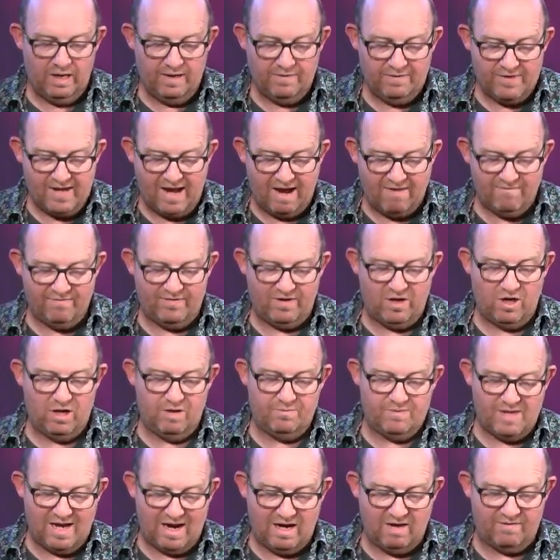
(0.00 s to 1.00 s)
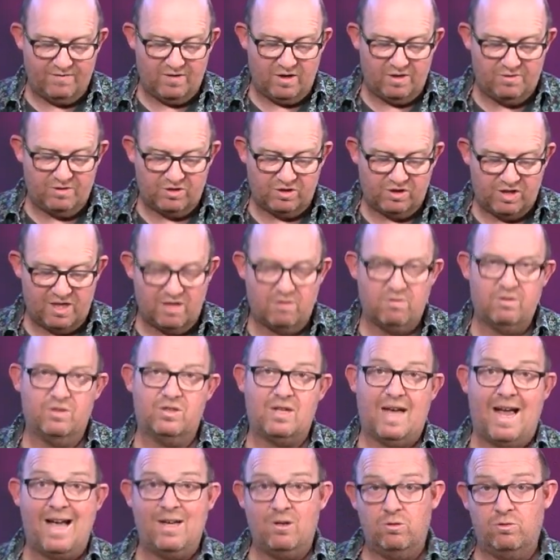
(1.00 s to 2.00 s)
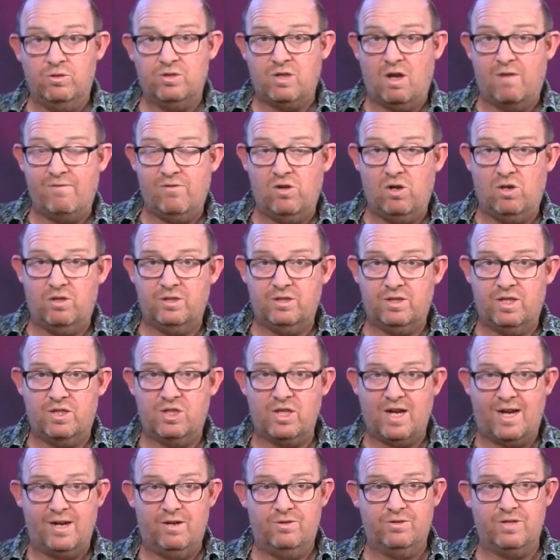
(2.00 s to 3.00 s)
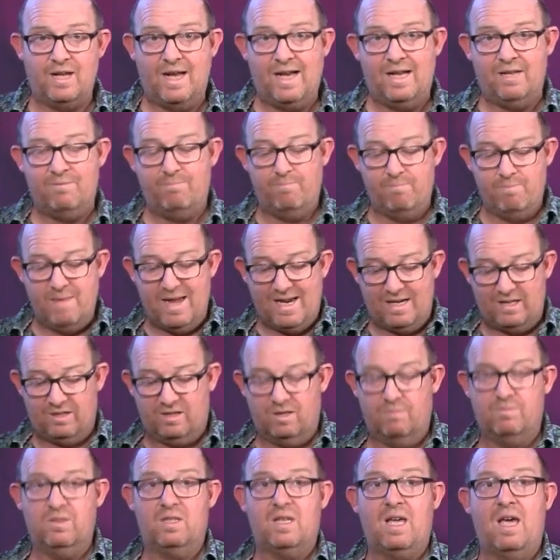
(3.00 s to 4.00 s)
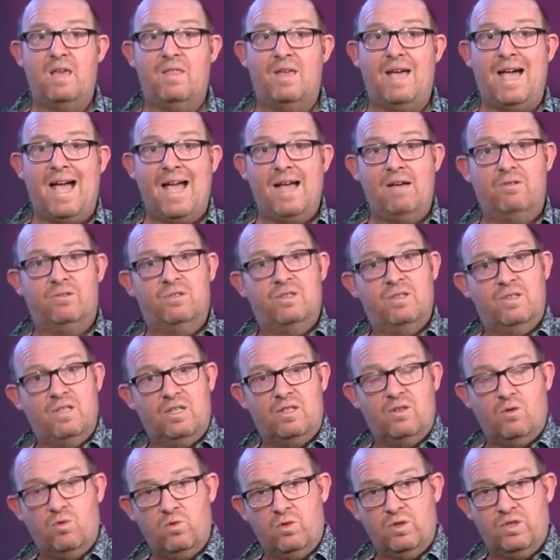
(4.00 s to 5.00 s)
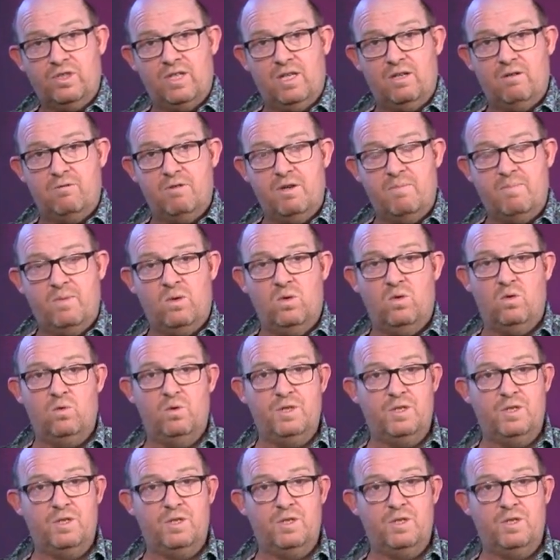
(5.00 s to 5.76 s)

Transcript: the envelope, the LFO, the sequence, and also velocity channels and mix them together out to this auxiliary port,